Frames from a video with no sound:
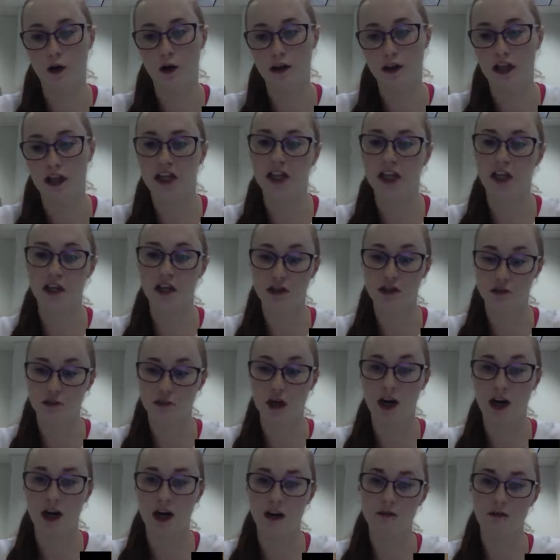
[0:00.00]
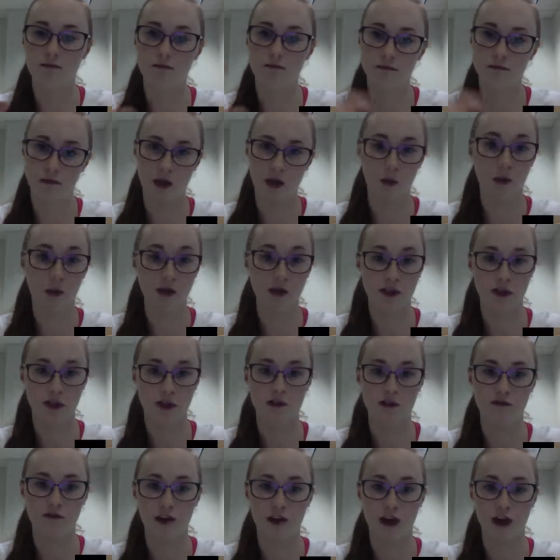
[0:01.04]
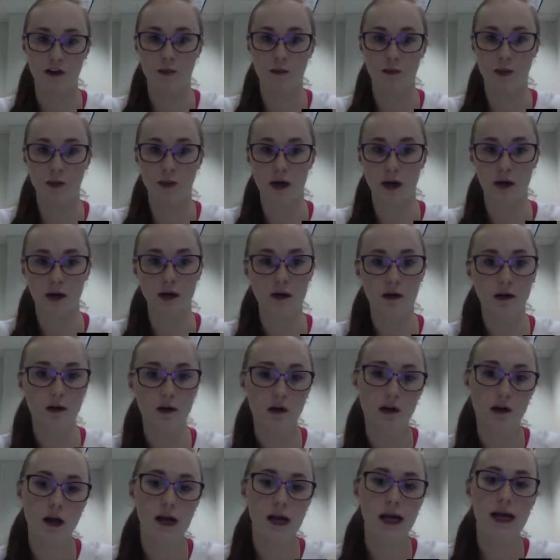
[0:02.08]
like our thinking is right. It was a good factor pair.